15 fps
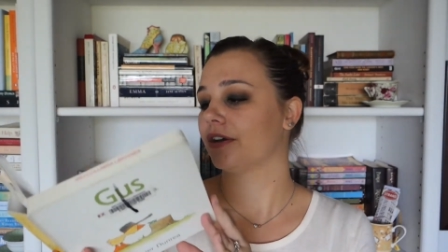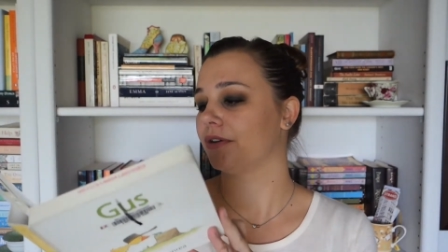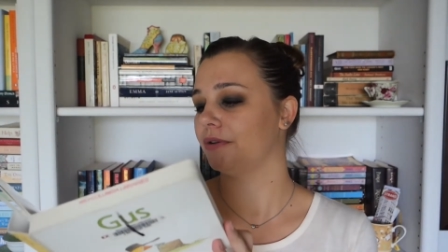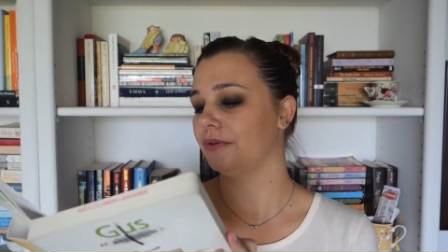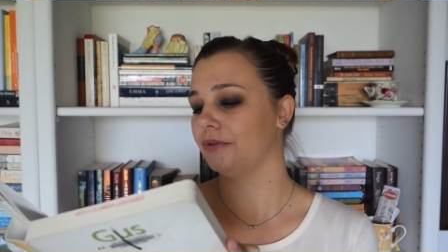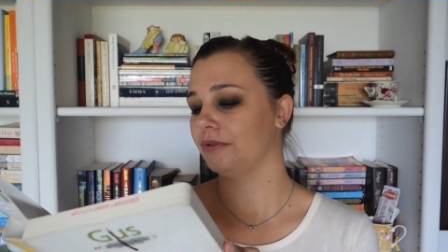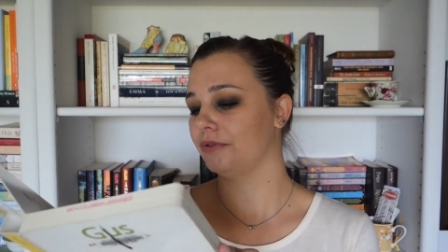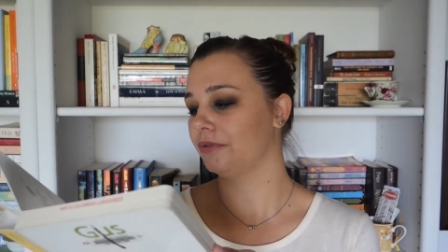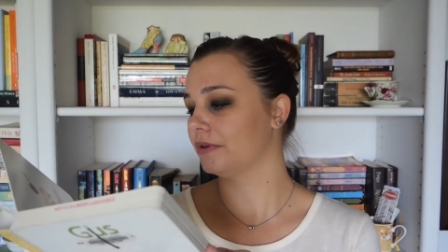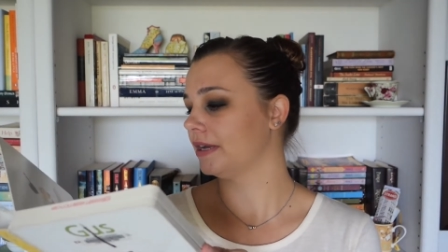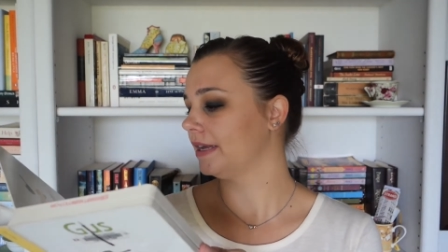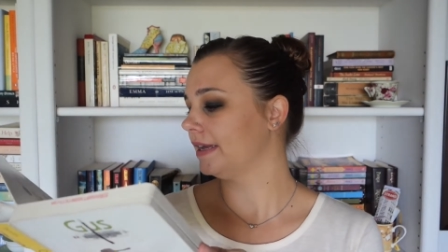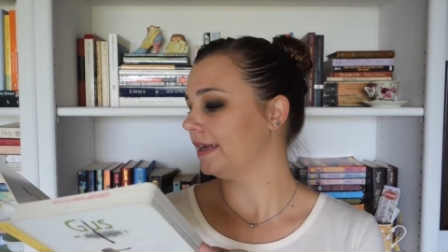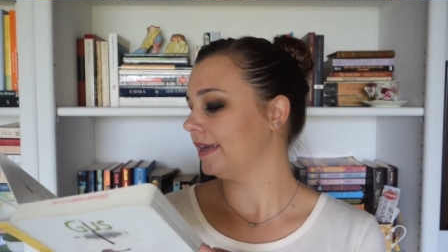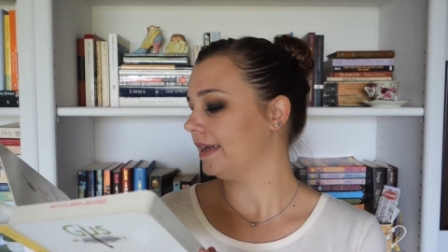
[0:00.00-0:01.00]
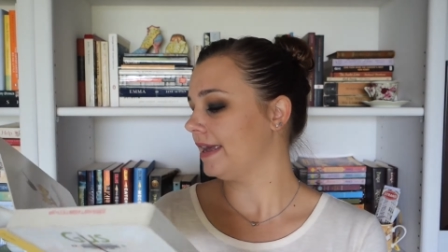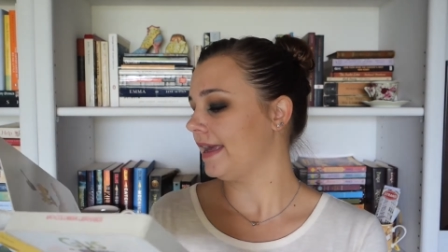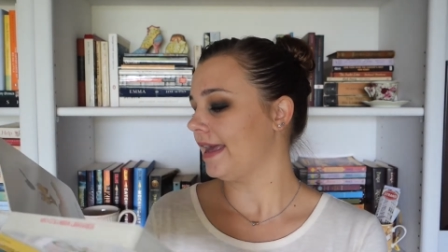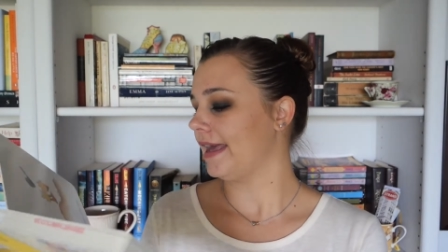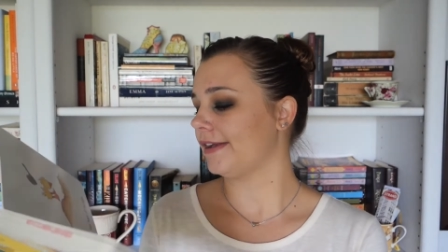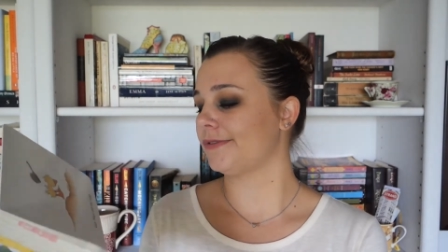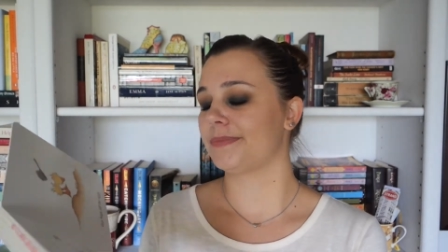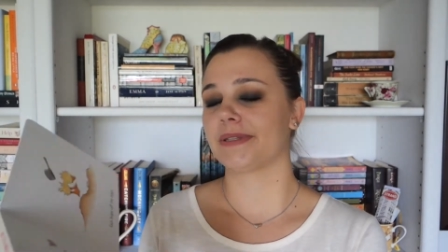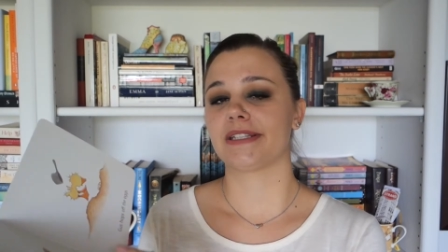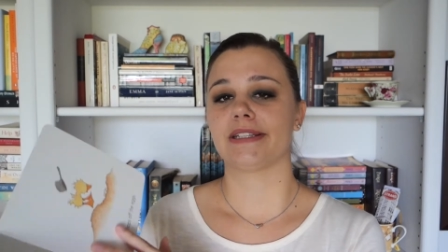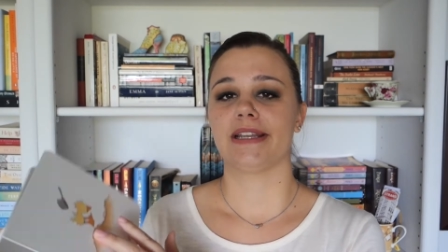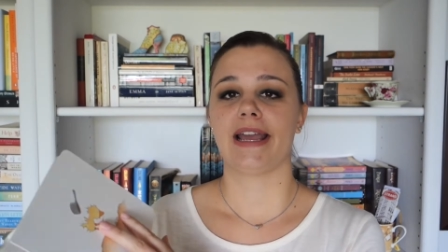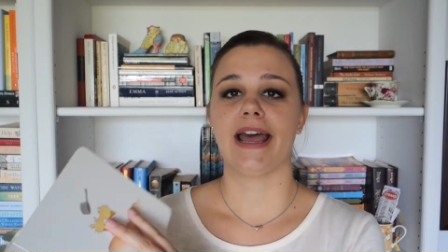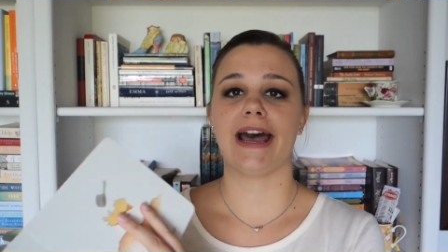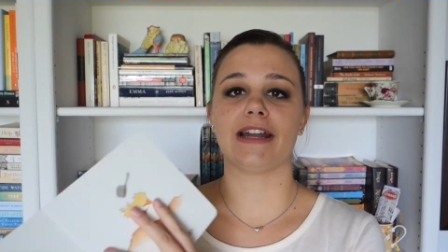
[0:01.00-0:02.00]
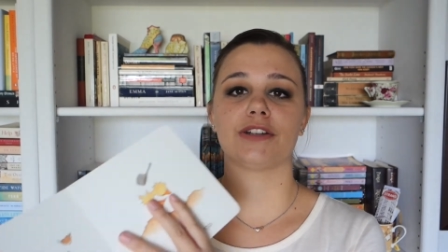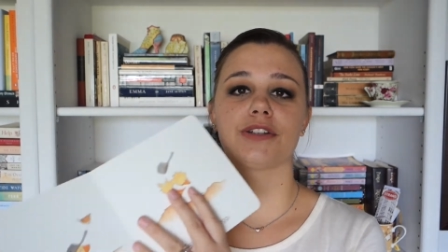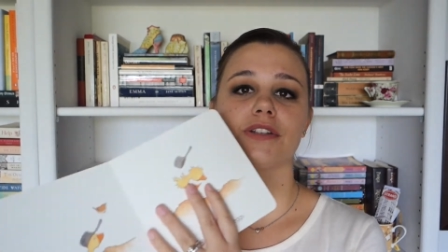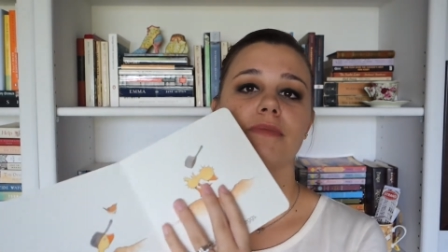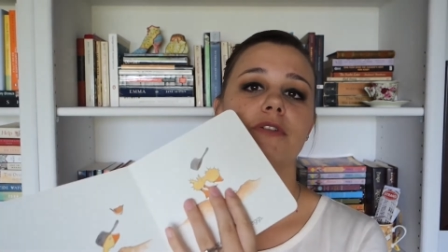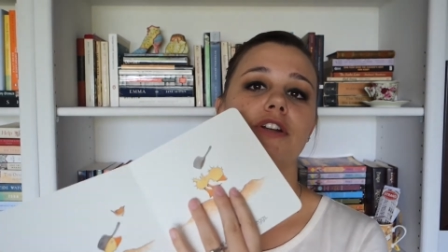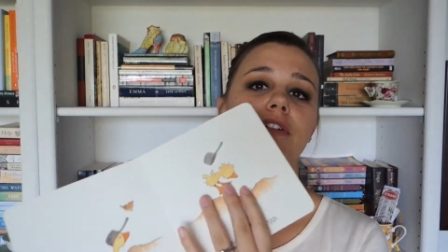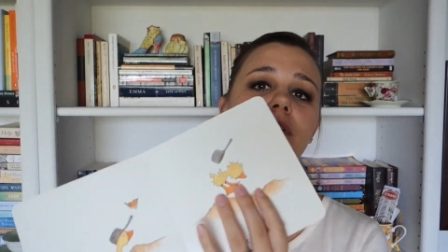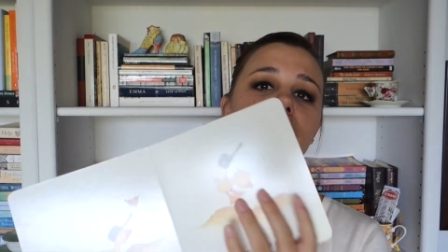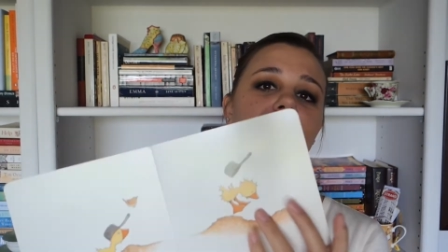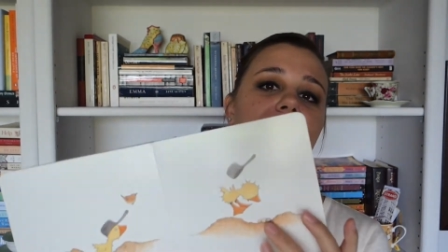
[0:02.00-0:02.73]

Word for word: who helps hatch some turtle